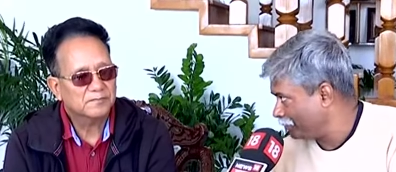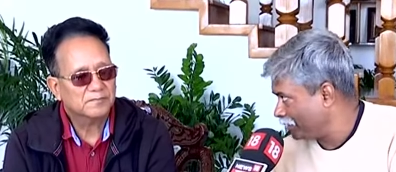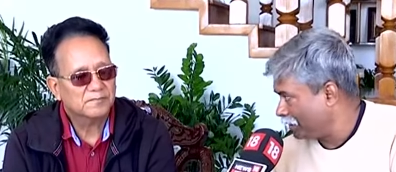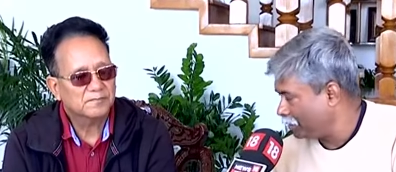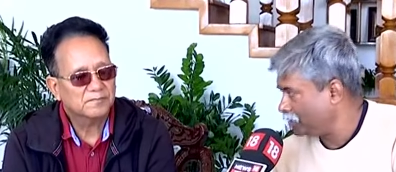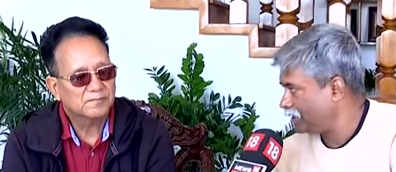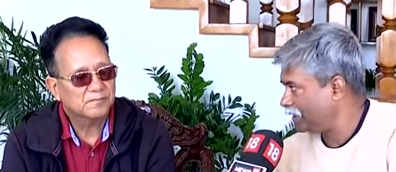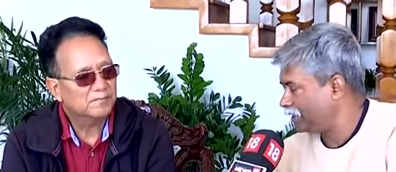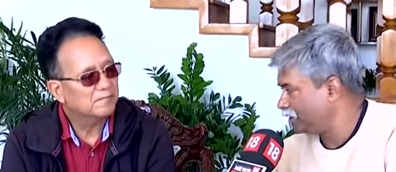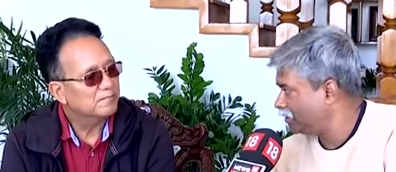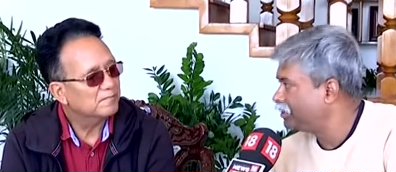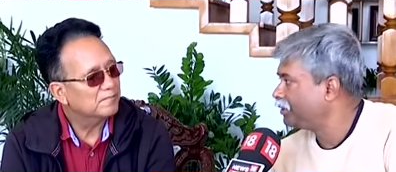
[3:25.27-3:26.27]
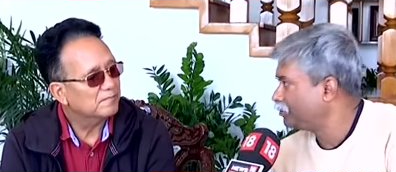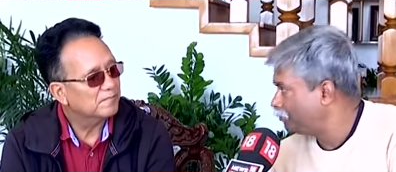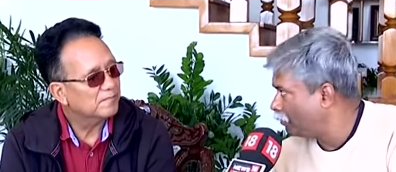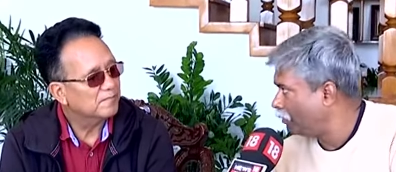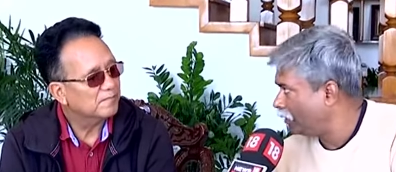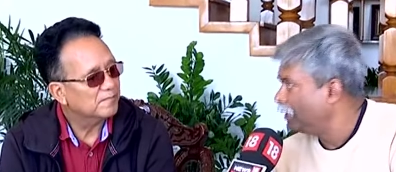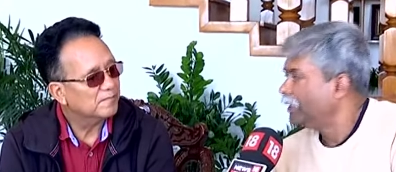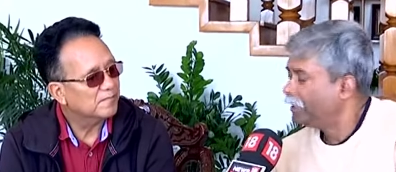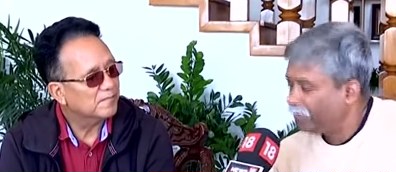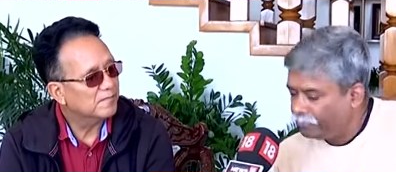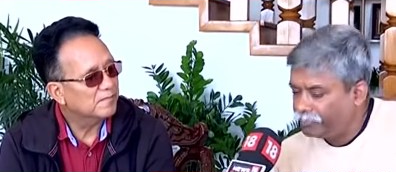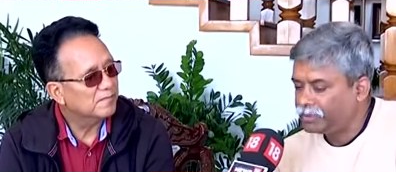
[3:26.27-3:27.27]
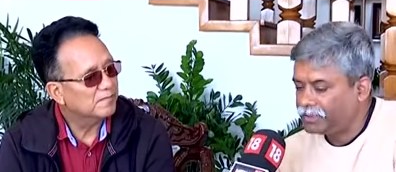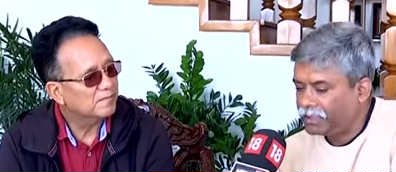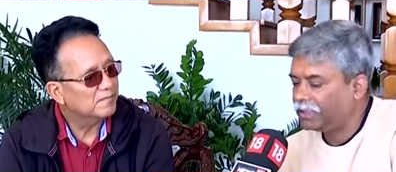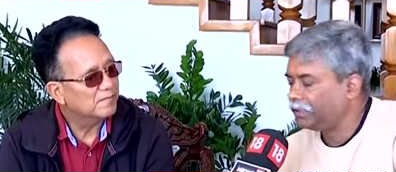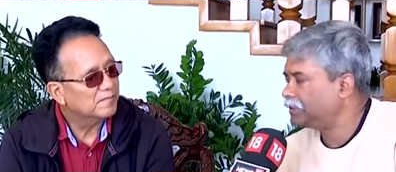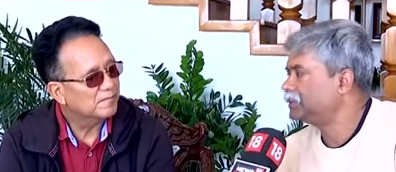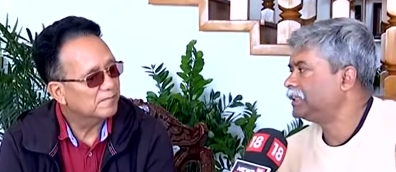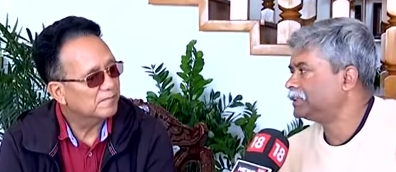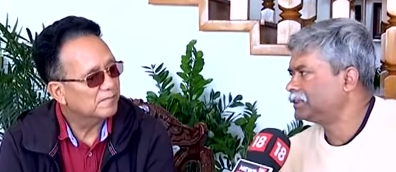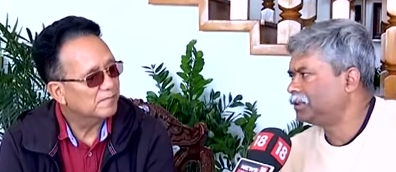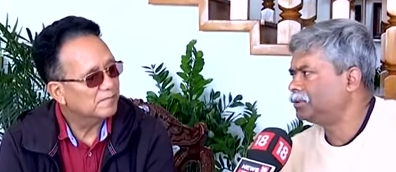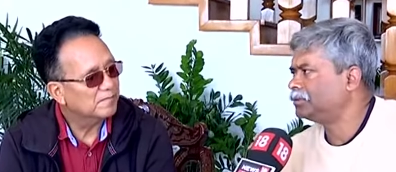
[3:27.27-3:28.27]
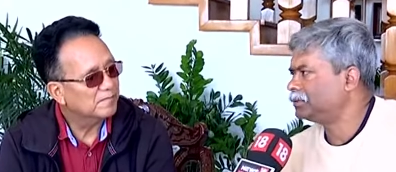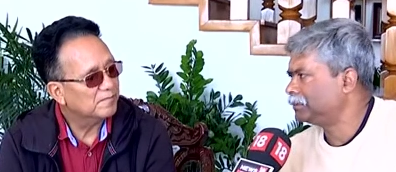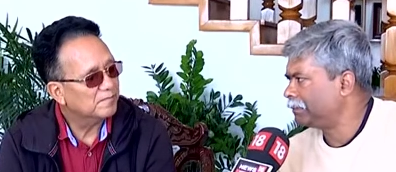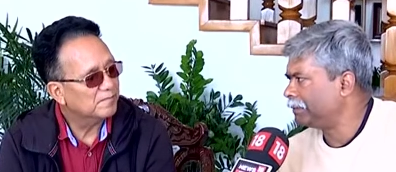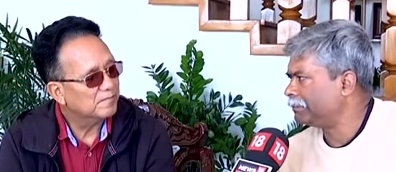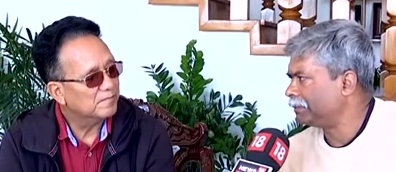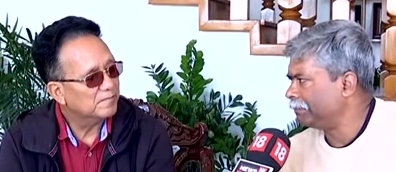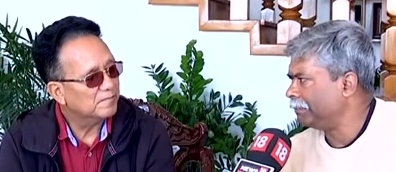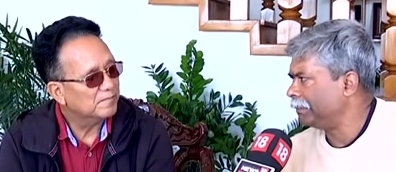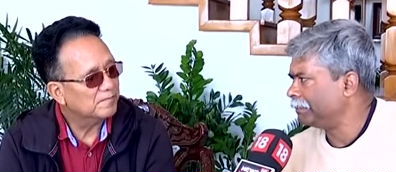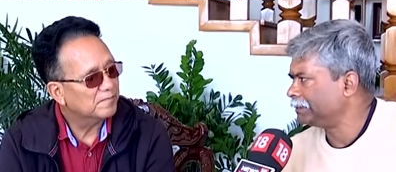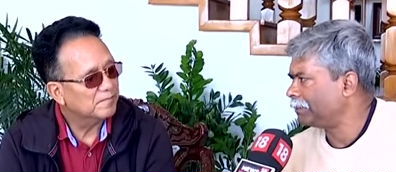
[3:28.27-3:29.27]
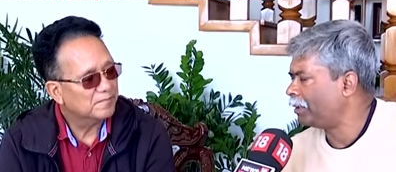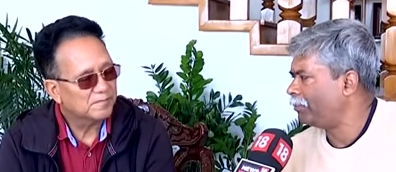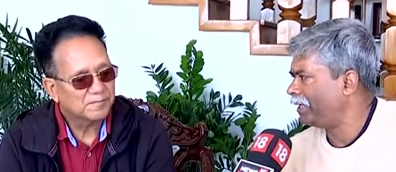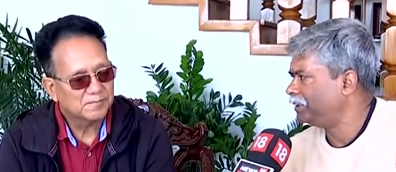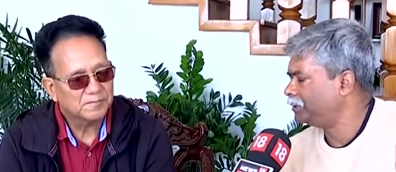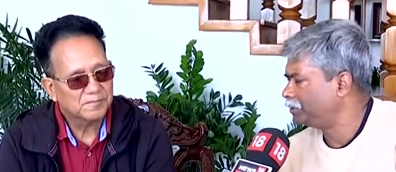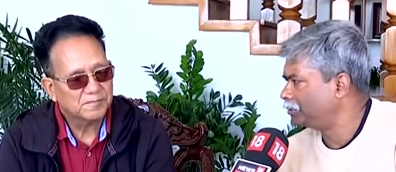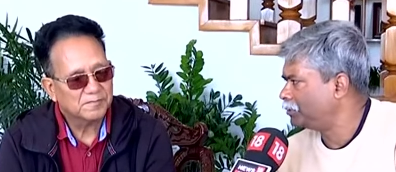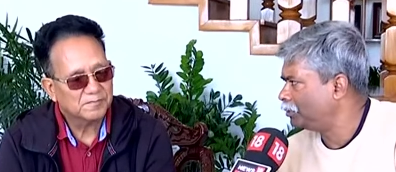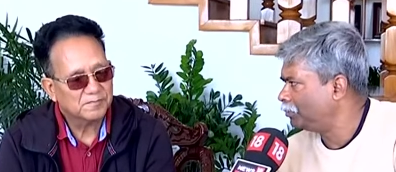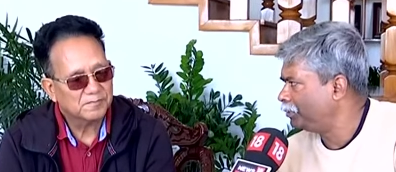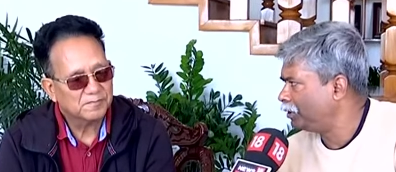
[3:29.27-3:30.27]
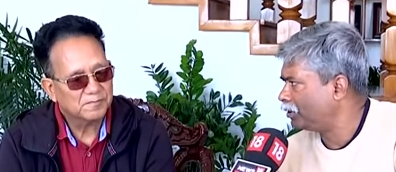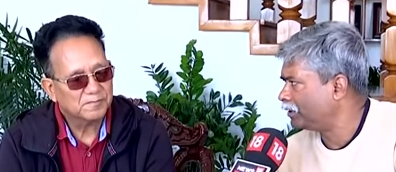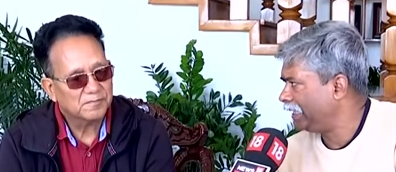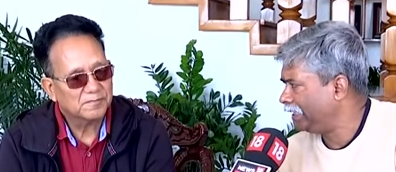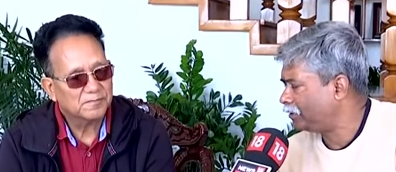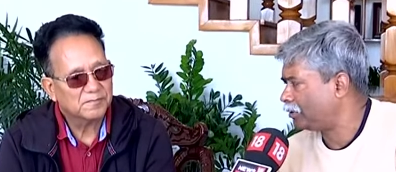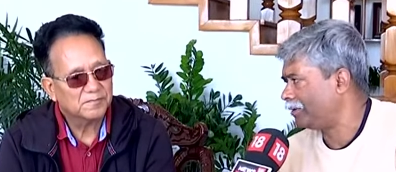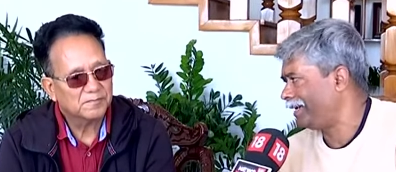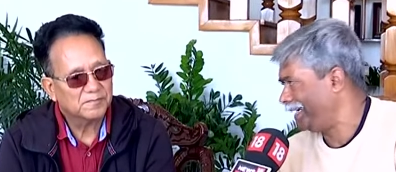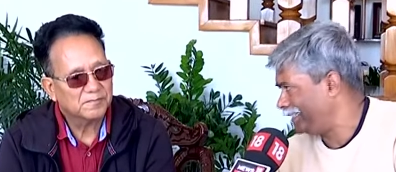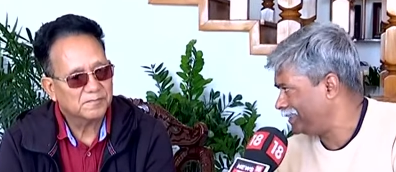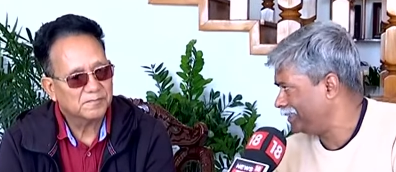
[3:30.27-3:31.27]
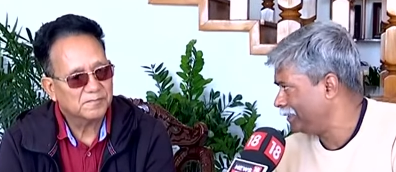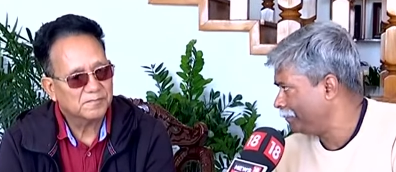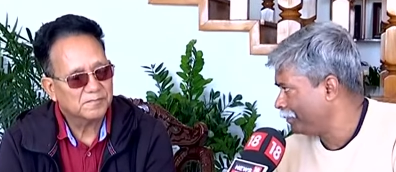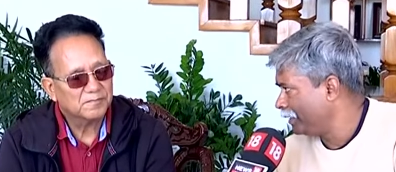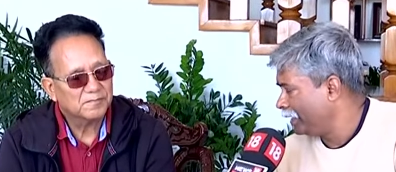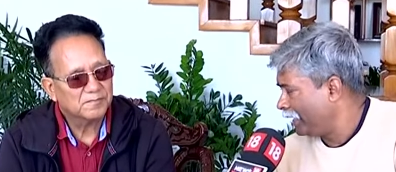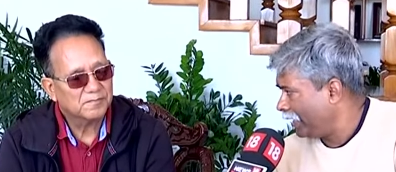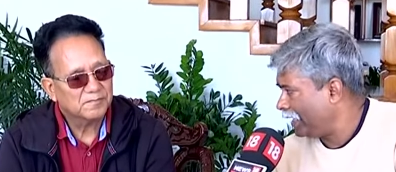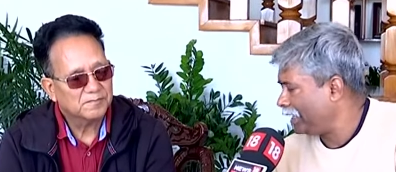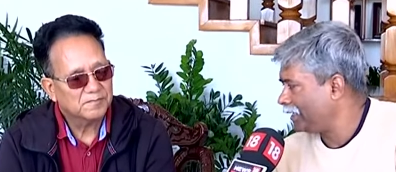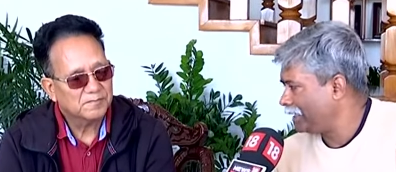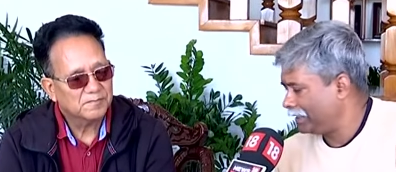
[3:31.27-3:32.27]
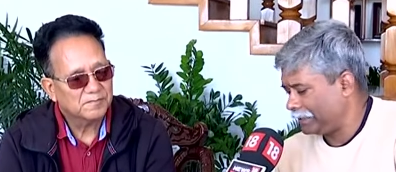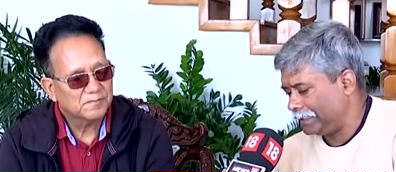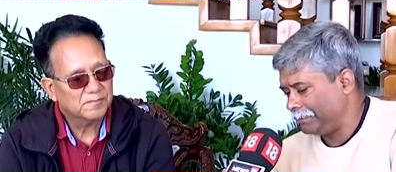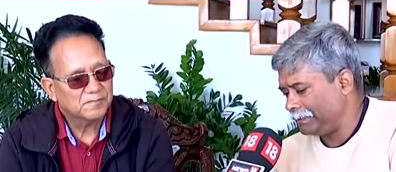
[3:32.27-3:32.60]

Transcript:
Speaker 1: You say it is three to four. If we say that it does go, uh, somehow manages to go beyond eight or eight, and like uh,